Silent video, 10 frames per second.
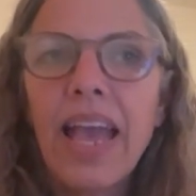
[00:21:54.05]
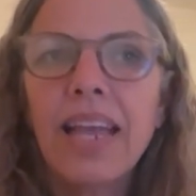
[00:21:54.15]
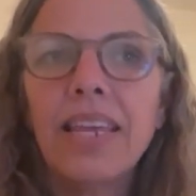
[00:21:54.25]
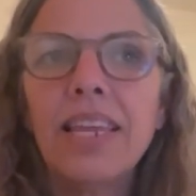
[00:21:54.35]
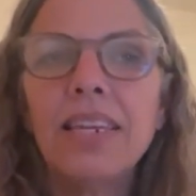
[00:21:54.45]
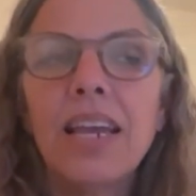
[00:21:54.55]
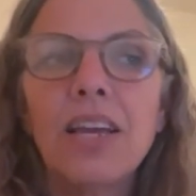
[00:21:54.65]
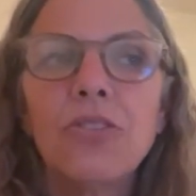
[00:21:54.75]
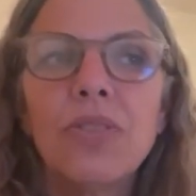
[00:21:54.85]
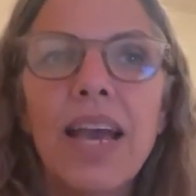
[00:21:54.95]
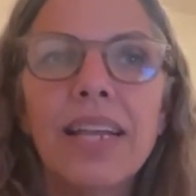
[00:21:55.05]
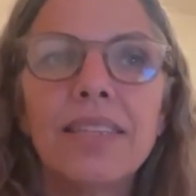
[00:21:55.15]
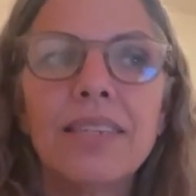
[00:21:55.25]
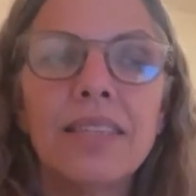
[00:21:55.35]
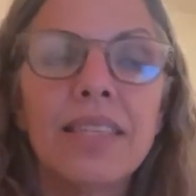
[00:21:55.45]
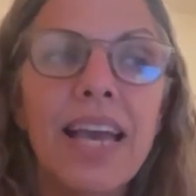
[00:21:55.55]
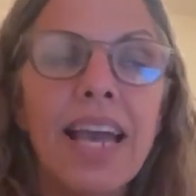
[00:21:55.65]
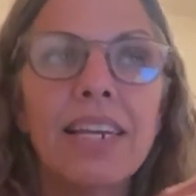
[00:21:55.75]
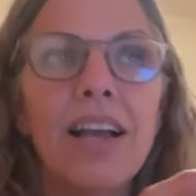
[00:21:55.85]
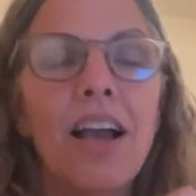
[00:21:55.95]
And in that
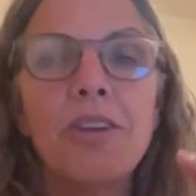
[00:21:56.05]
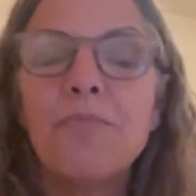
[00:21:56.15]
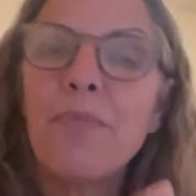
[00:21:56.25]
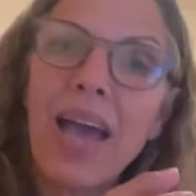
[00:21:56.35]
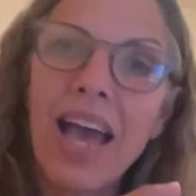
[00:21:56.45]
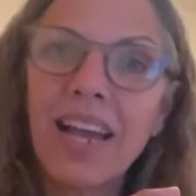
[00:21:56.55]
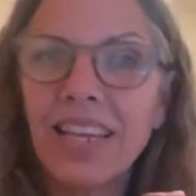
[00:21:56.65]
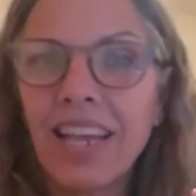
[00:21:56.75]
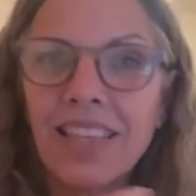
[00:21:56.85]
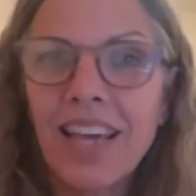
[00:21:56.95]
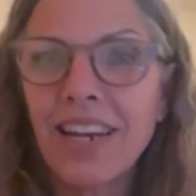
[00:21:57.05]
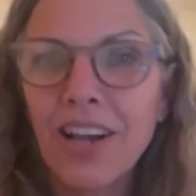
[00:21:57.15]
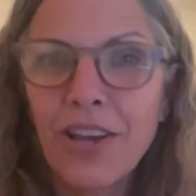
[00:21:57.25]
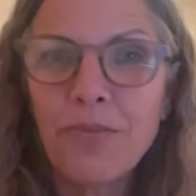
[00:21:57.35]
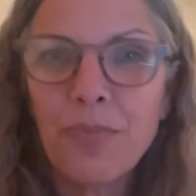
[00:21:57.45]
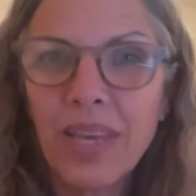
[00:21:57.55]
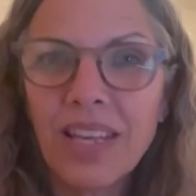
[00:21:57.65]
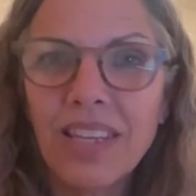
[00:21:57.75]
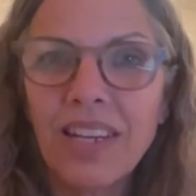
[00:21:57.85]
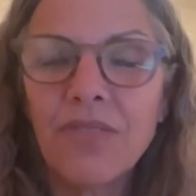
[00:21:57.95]
unpacking, that
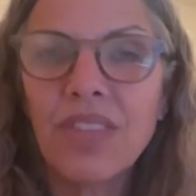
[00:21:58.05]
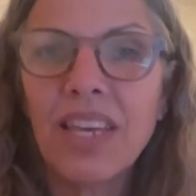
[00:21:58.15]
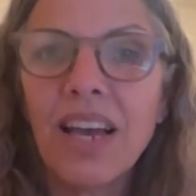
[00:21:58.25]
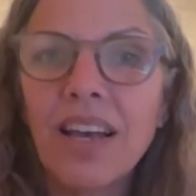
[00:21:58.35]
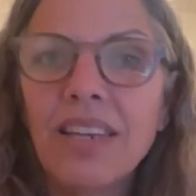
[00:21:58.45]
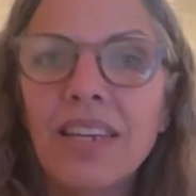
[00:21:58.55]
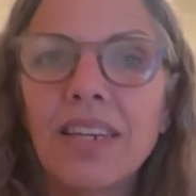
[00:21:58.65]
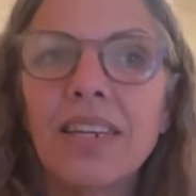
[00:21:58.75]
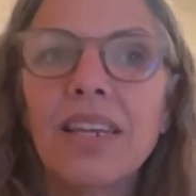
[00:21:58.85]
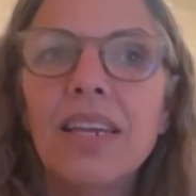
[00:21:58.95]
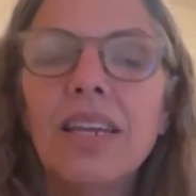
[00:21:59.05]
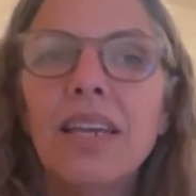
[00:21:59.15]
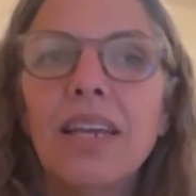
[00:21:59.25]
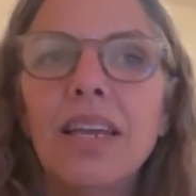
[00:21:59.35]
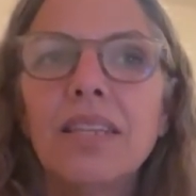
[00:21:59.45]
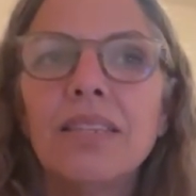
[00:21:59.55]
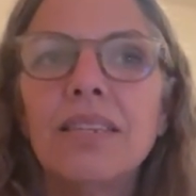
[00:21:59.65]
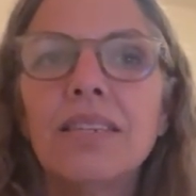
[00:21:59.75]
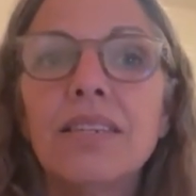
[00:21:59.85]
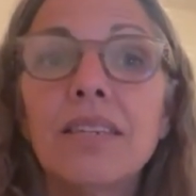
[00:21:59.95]
unpeeling of the onion to
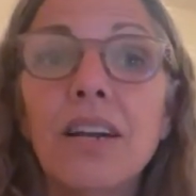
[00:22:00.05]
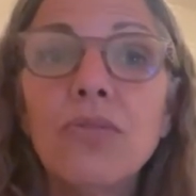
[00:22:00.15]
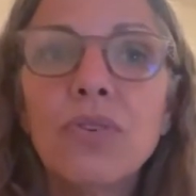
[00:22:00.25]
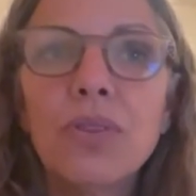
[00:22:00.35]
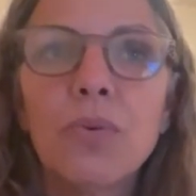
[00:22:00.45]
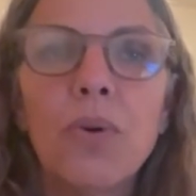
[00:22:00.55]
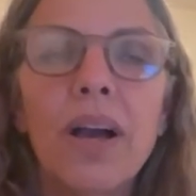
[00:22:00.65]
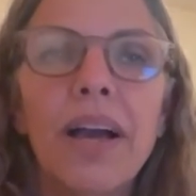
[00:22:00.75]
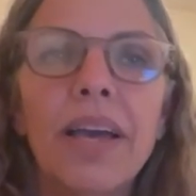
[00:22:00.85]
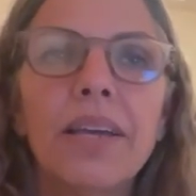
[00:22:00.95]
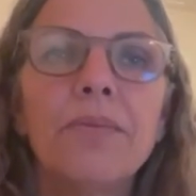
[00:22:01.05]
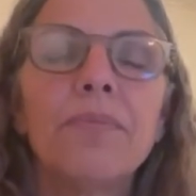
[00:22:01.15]
discover the why,